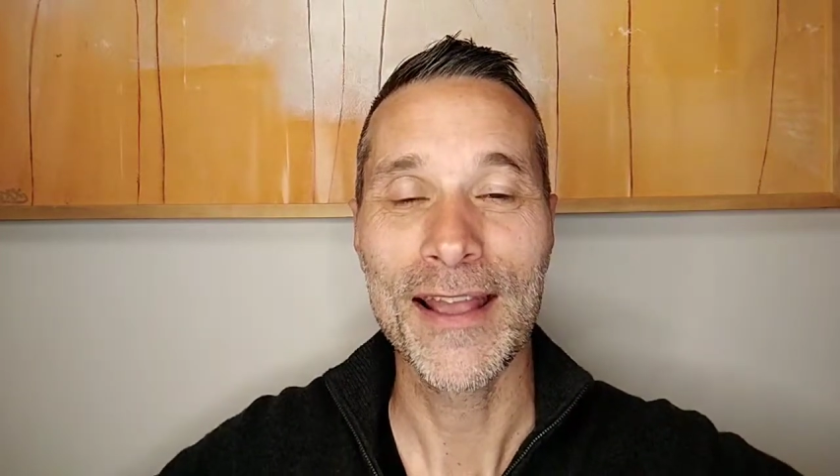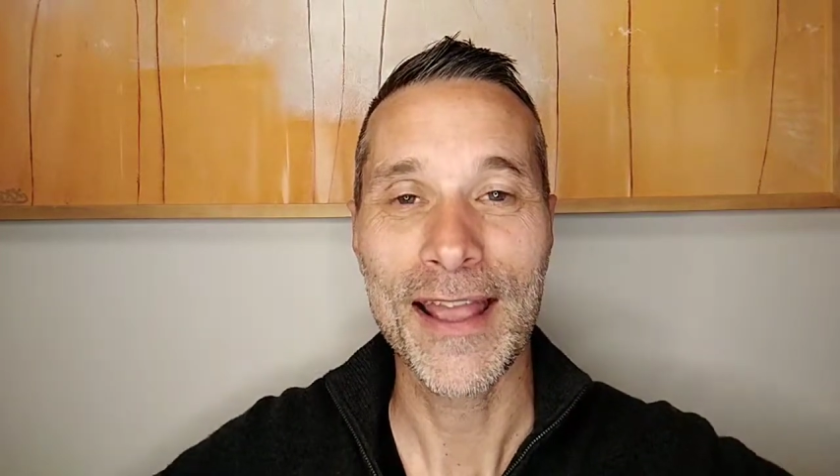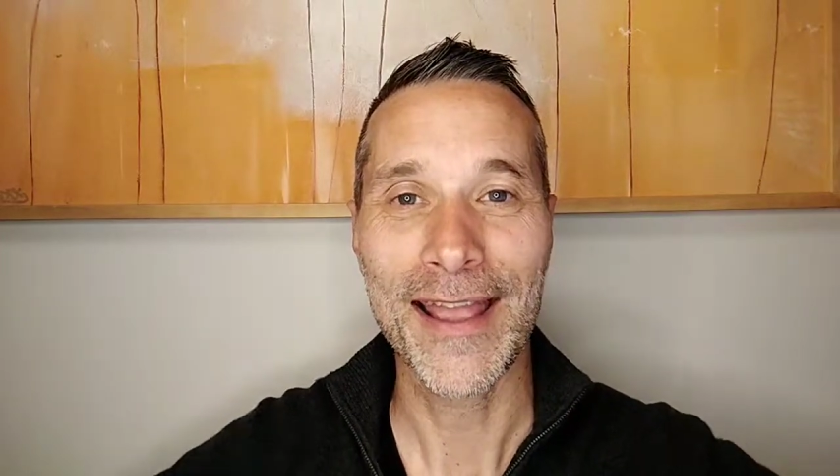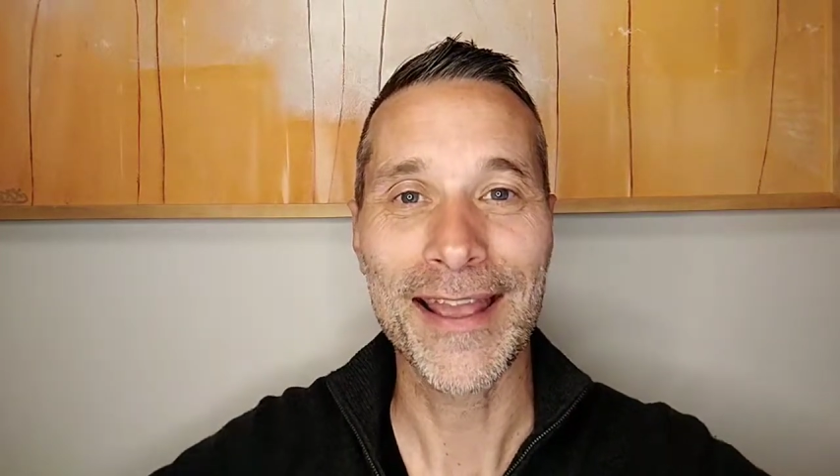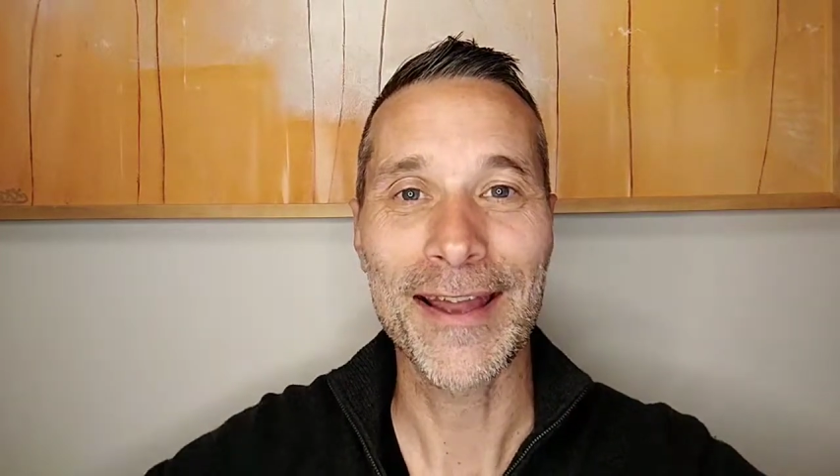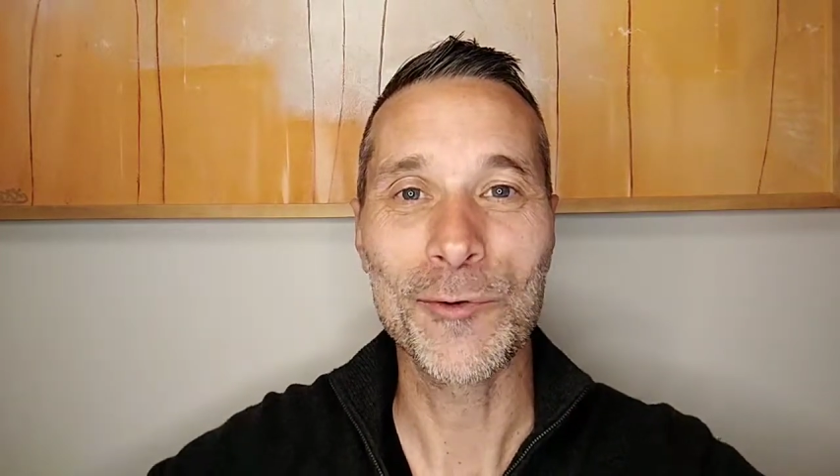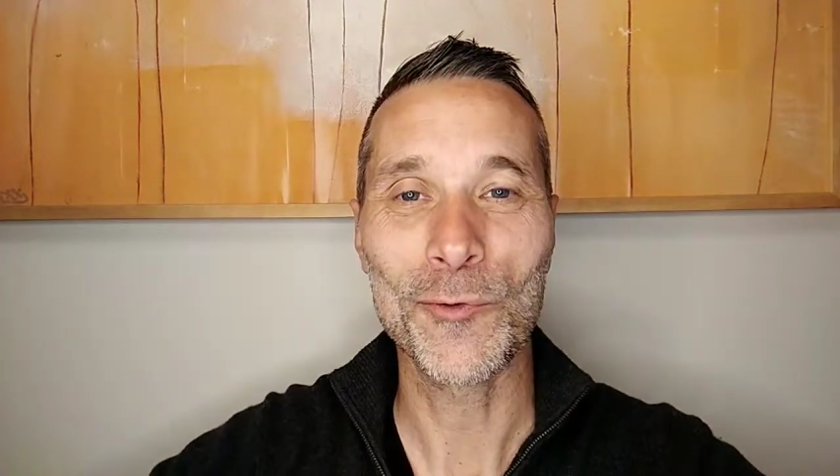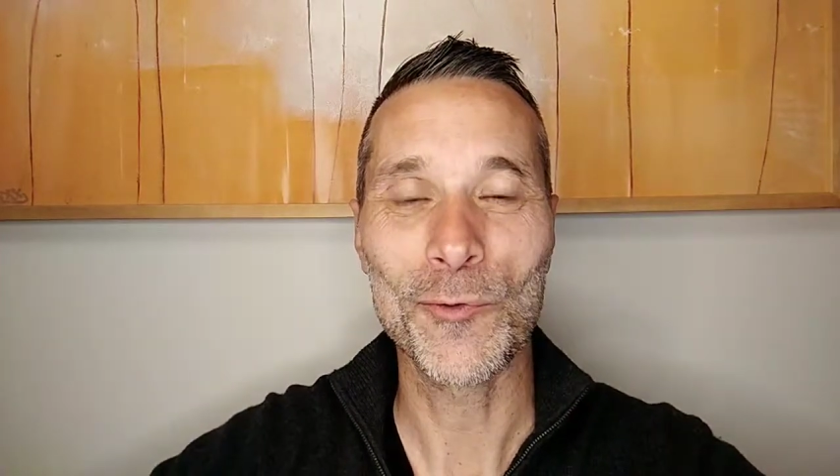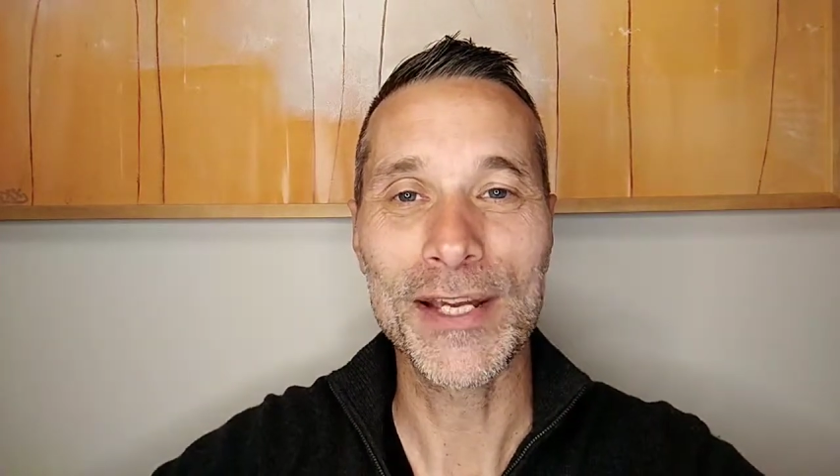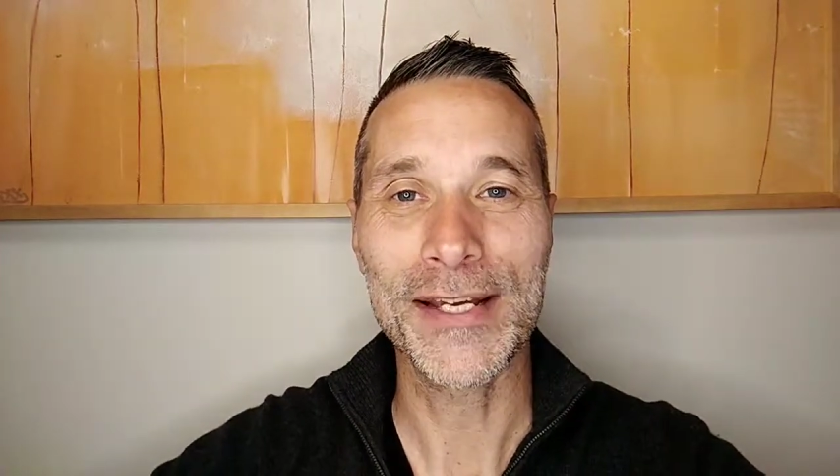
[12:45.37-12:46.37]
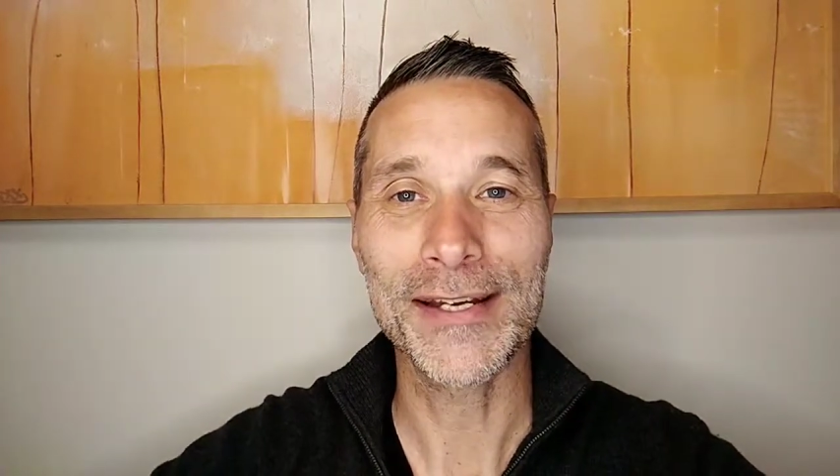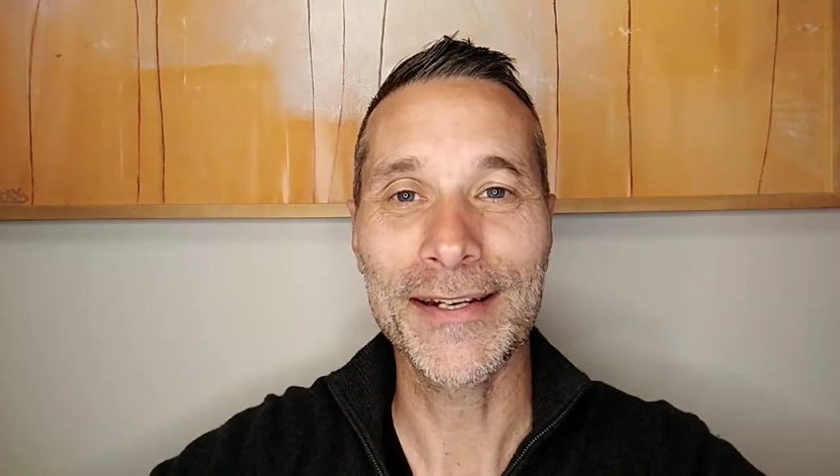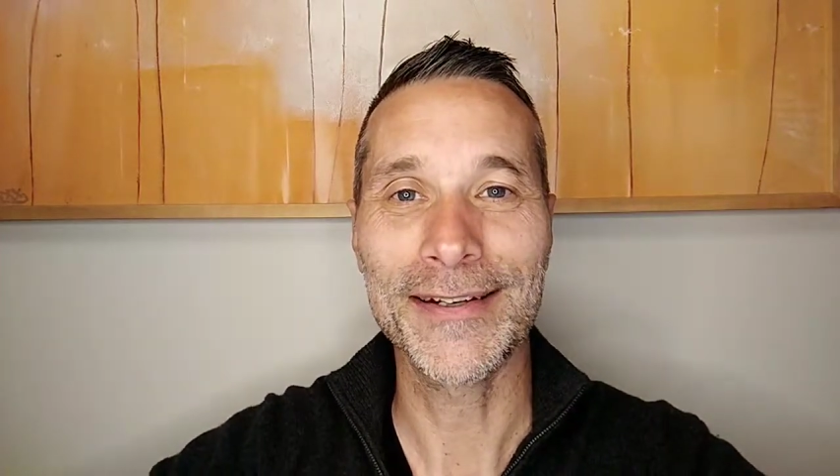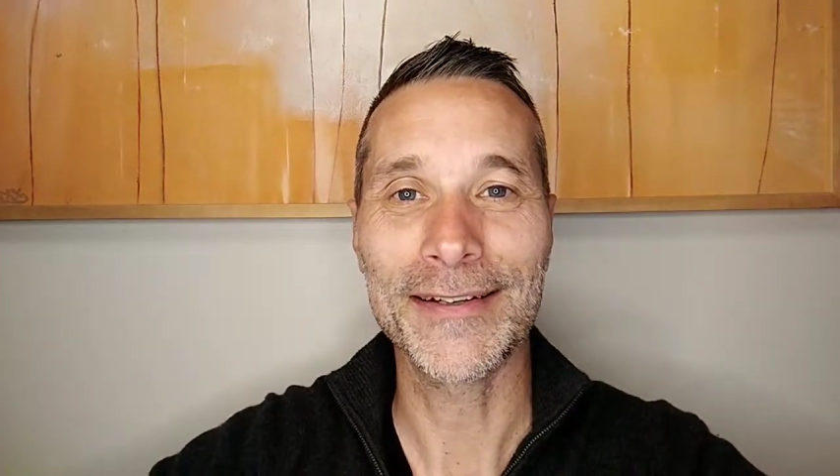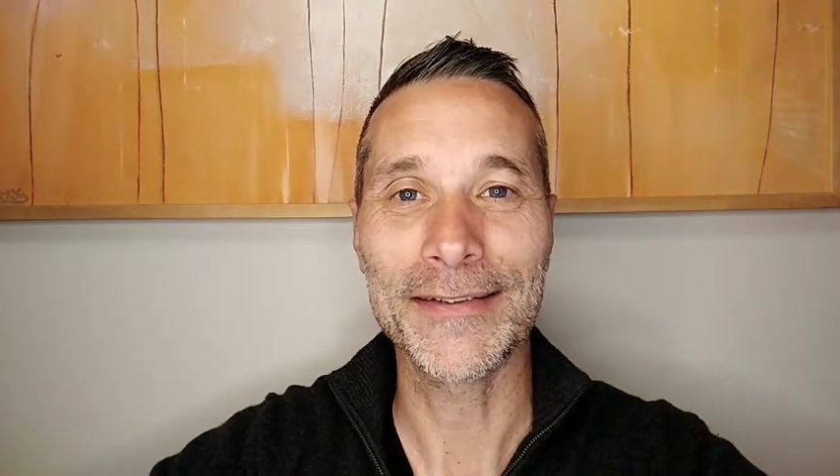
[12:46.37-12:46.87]
And we
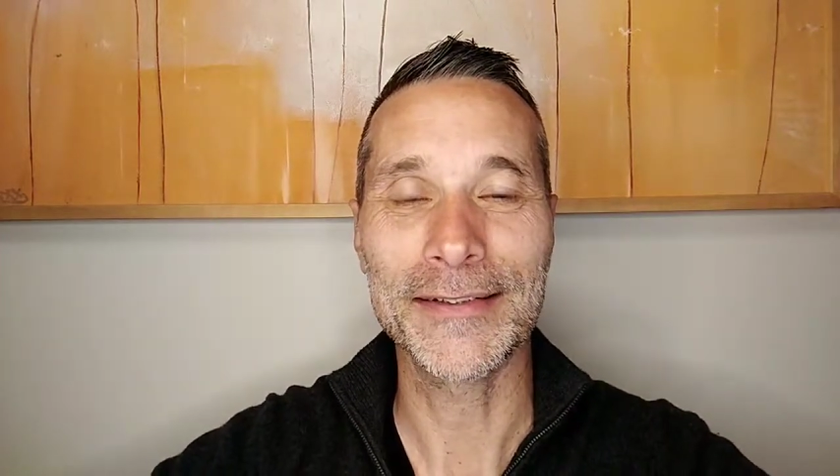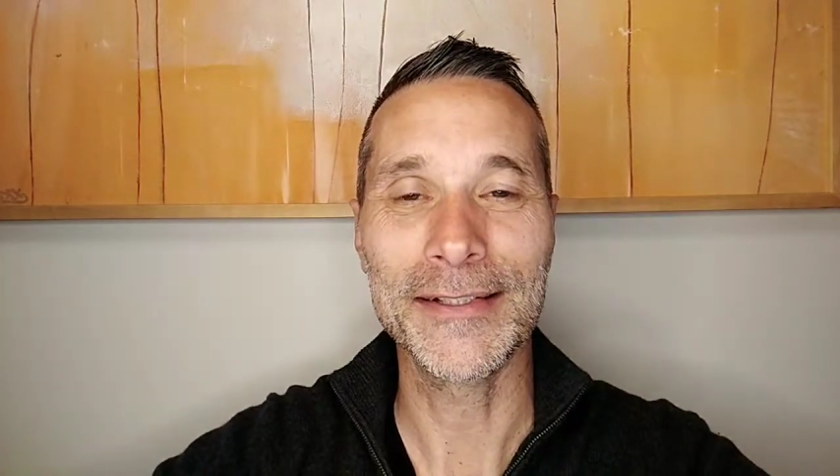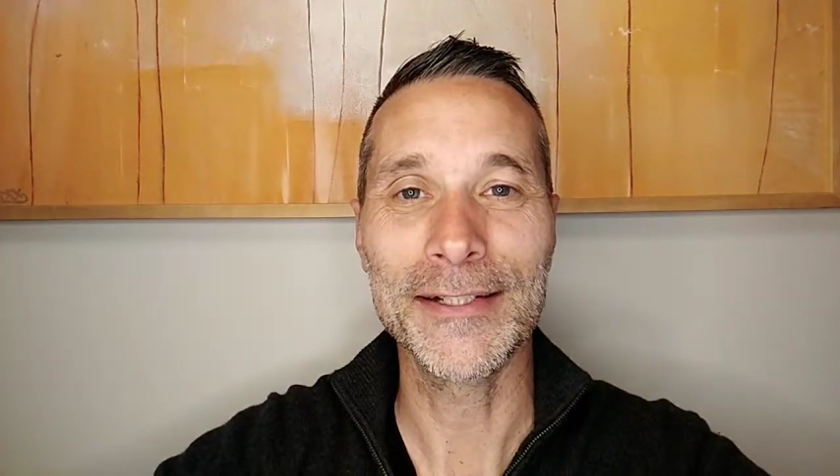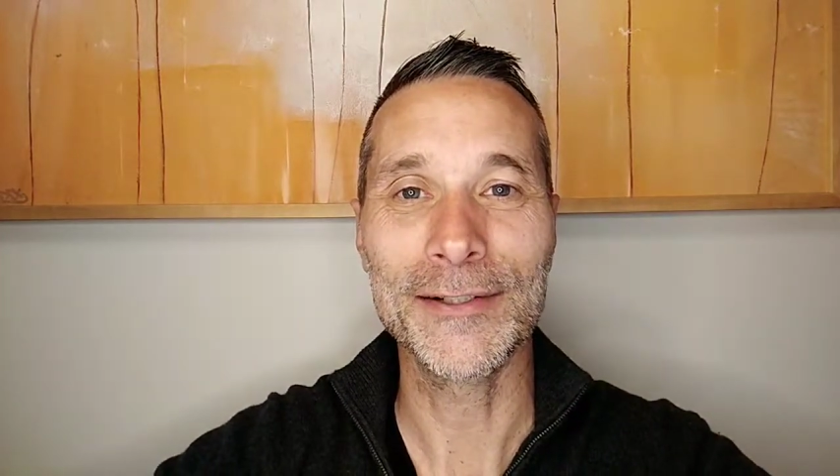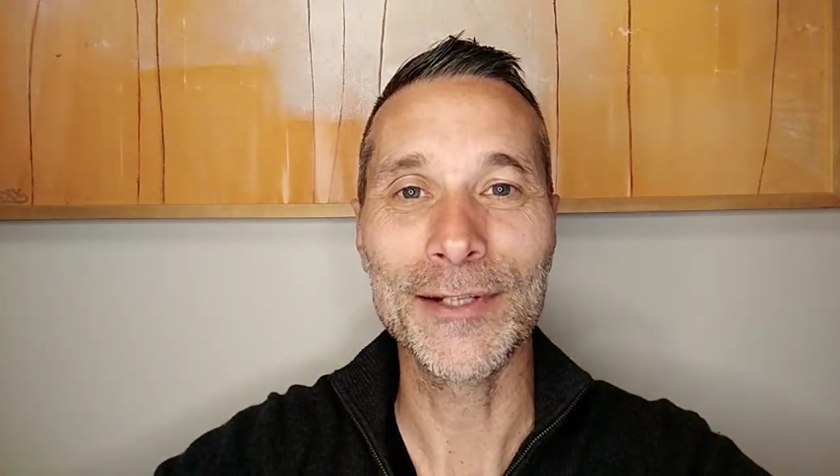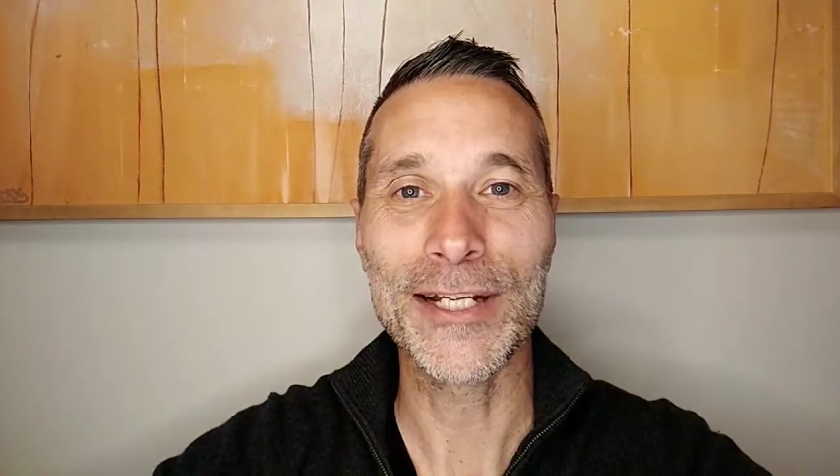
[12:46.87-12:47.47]
can literally